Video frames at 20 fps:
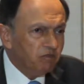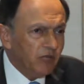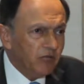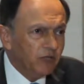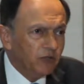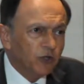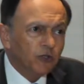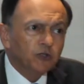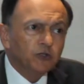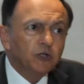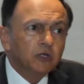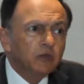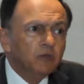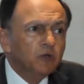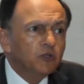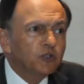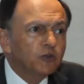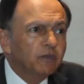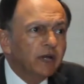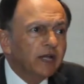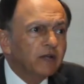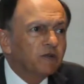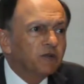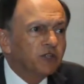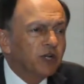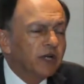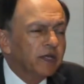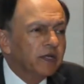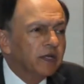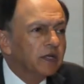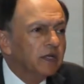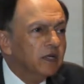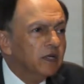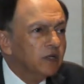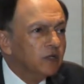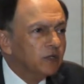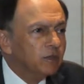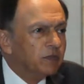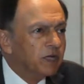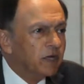Industrial Commercial Bank of China
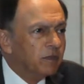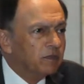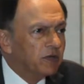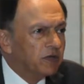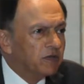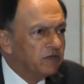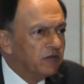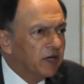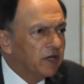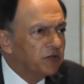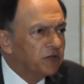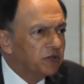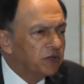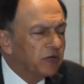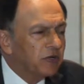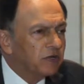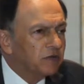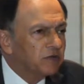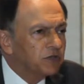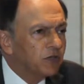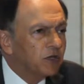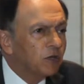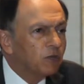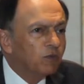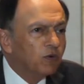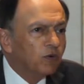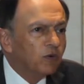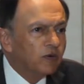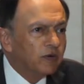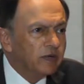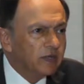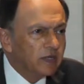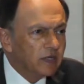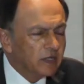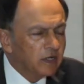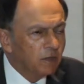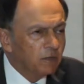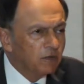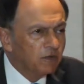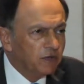to become their advisor out of Singapore and a
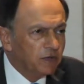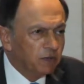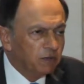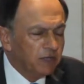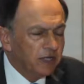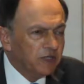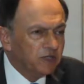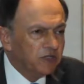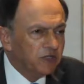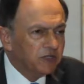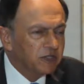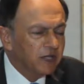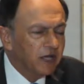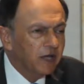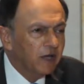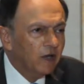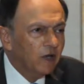couple of other places.